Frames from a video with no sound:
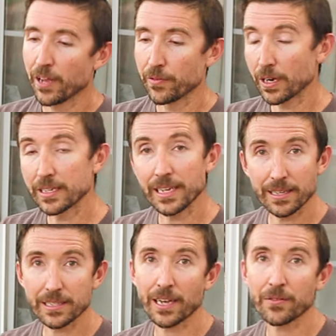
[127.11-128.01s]
If you're gonna
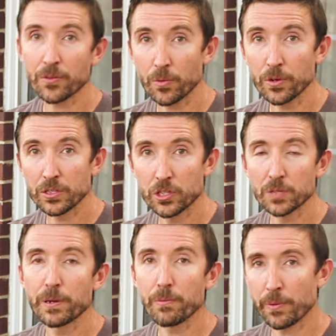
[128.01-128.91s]
take this out in the woods,
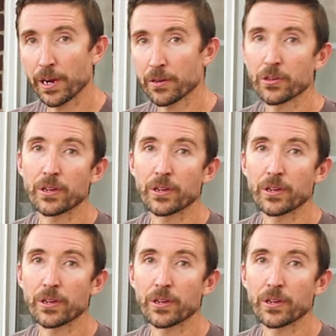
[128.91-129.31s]
just be prepared.